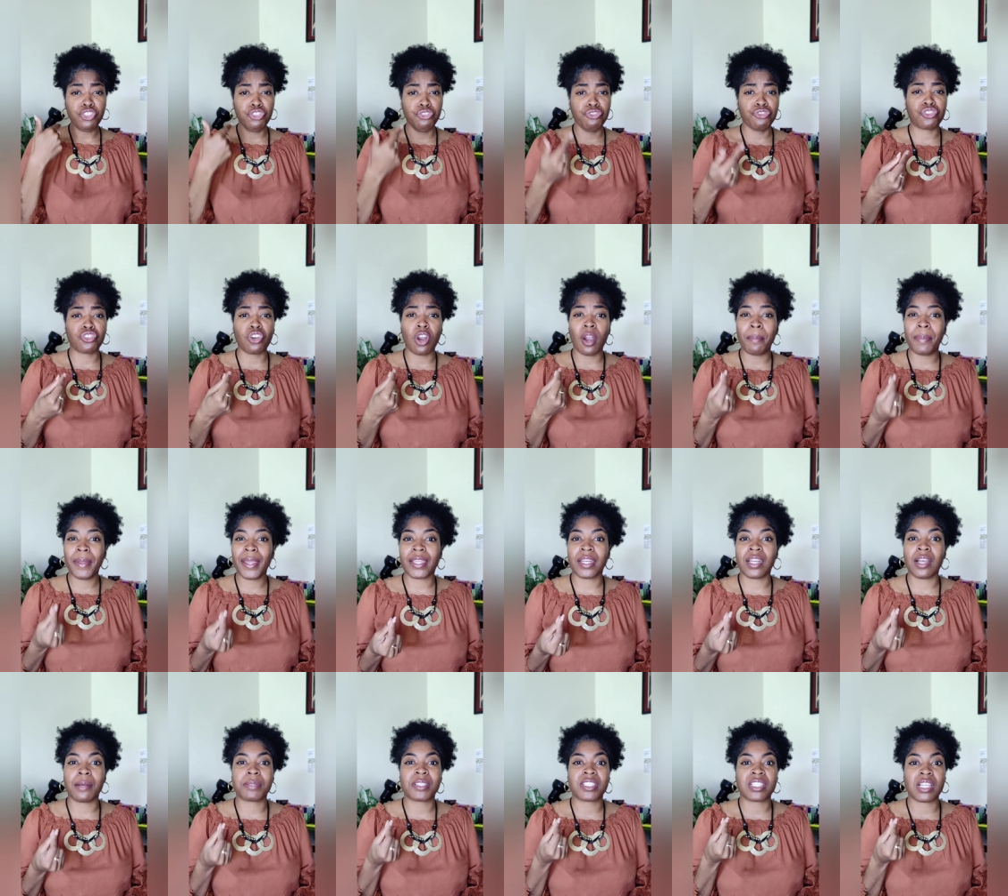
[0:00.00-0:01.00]
You start
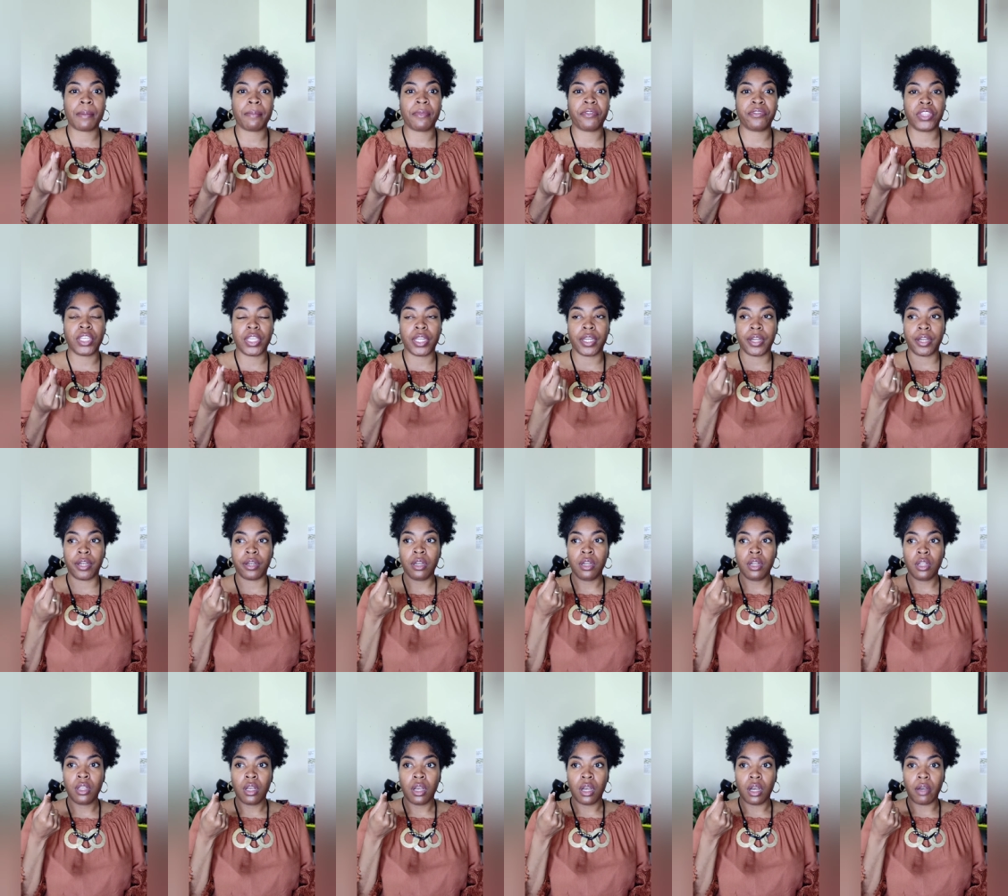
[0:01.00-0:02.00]
picking up some of
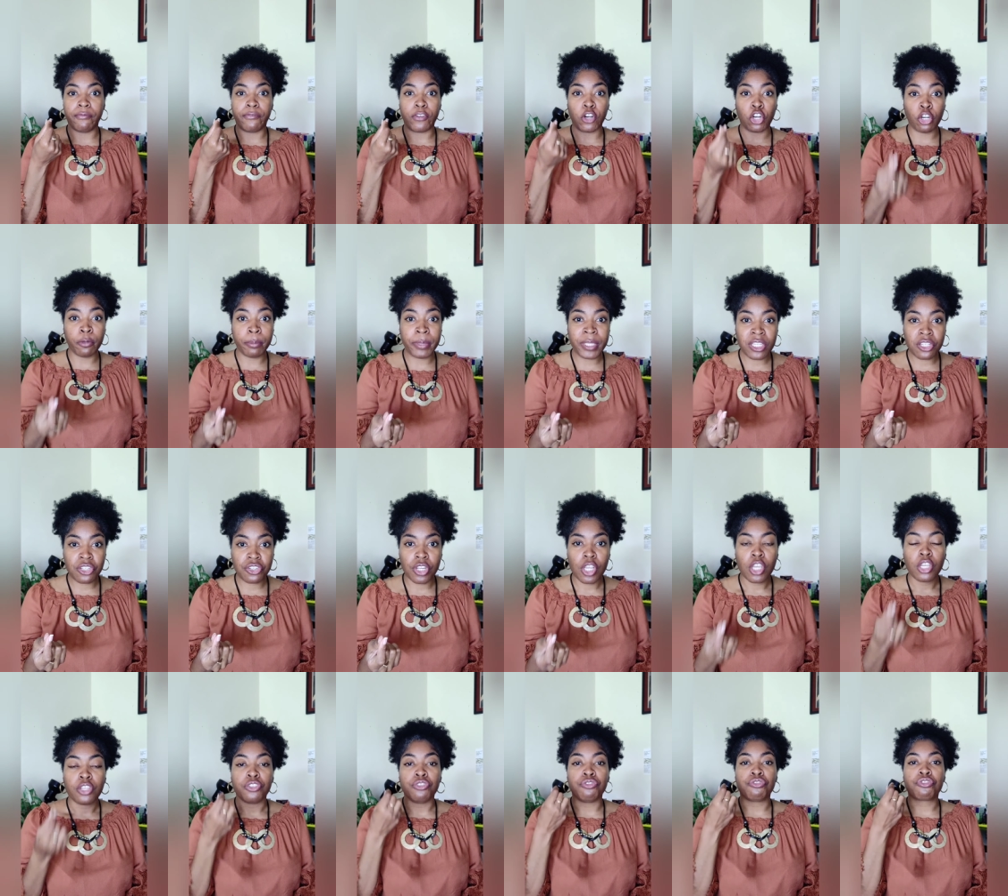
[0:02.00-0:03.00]
their
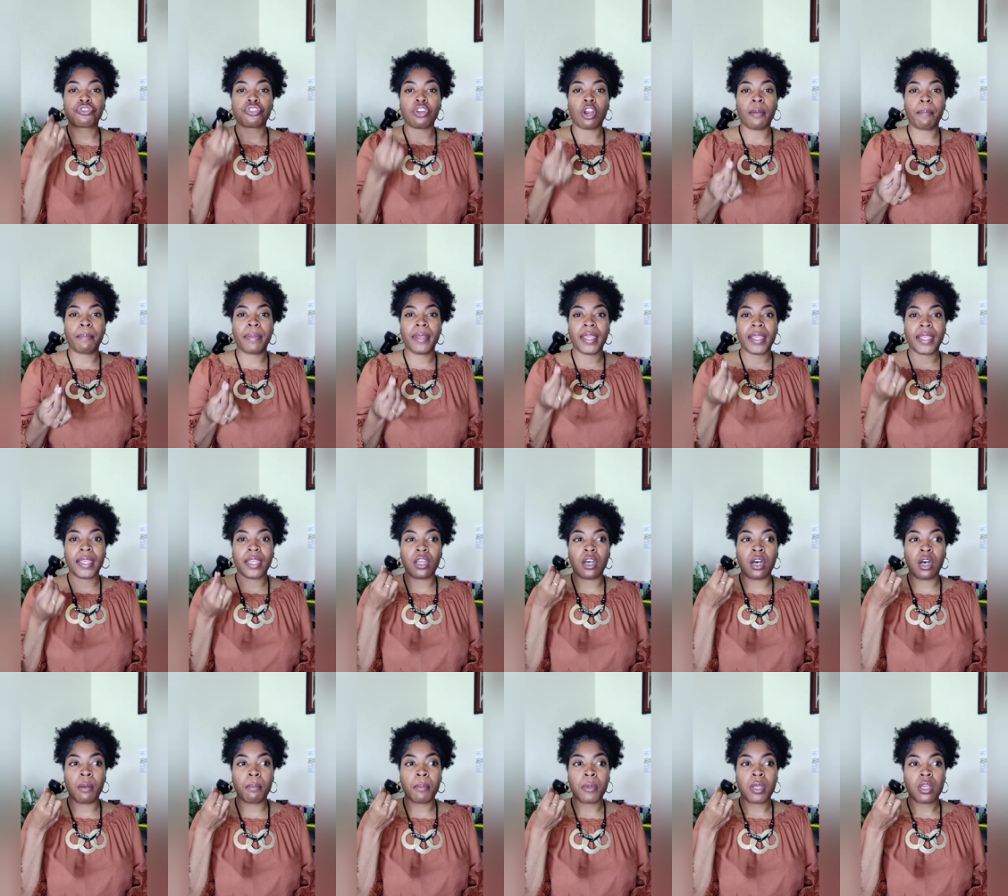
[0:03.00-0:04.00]
verbiage. You start
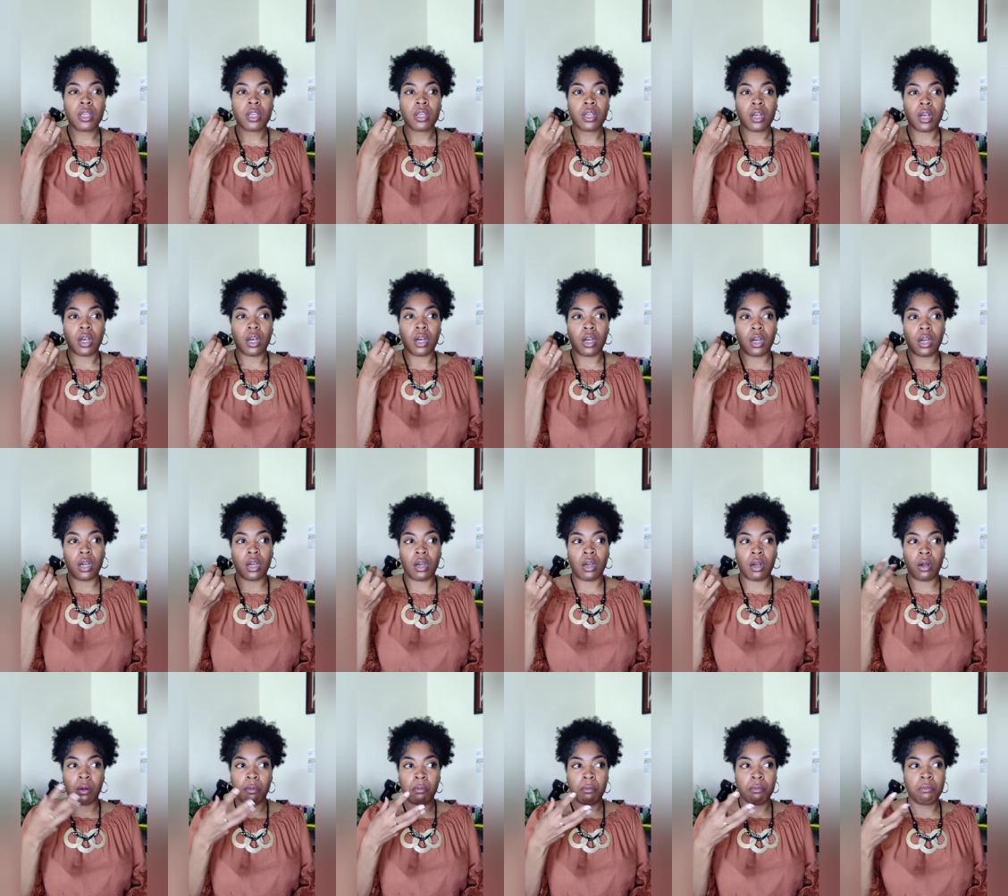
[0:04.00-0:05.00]
picking up
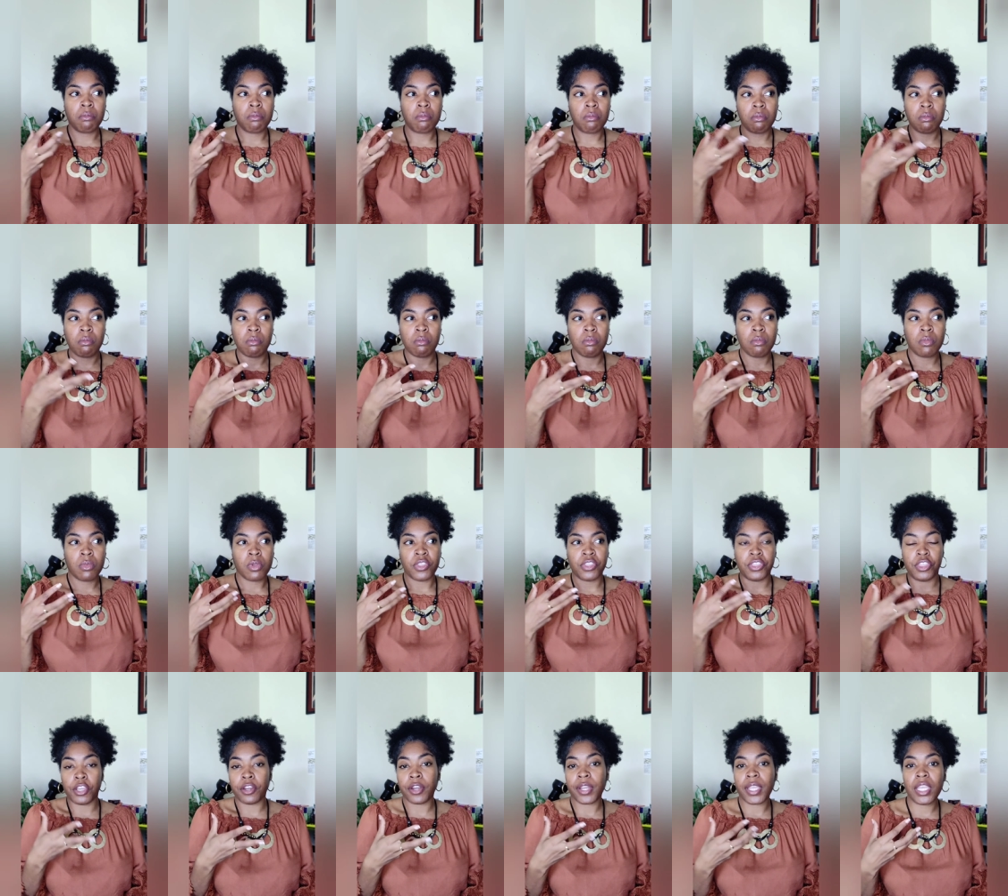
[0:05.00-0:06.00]

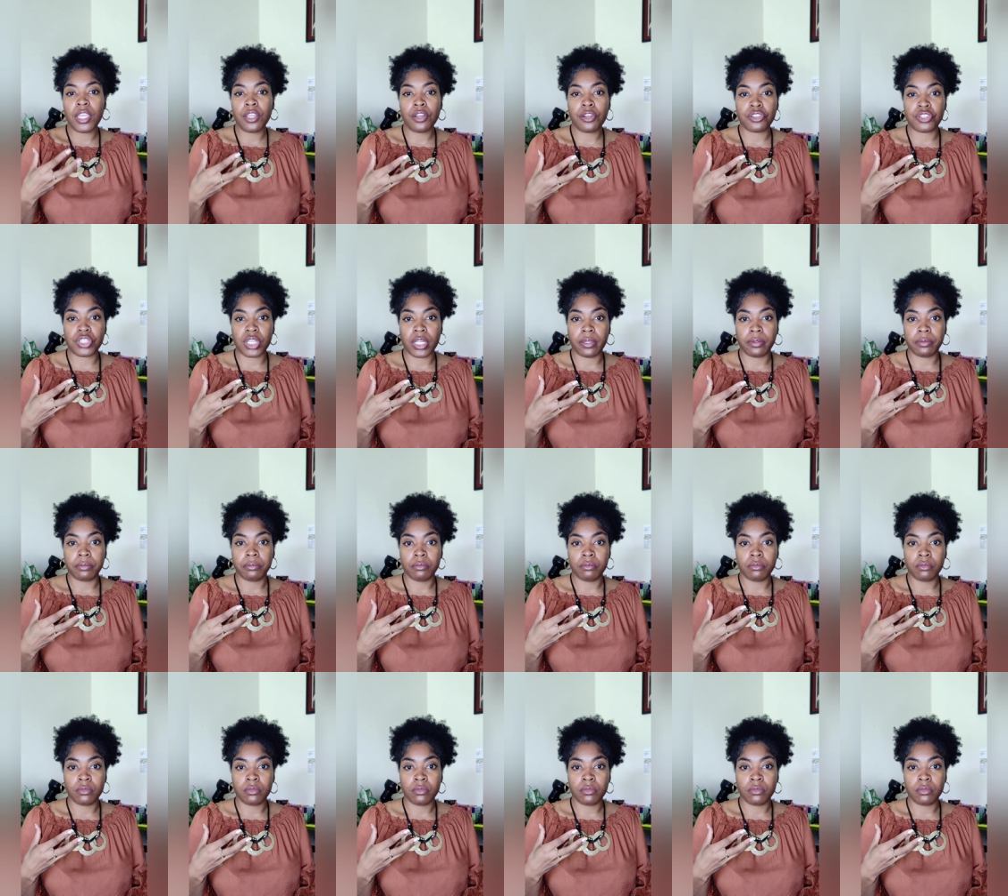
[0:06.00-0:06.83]
their energy.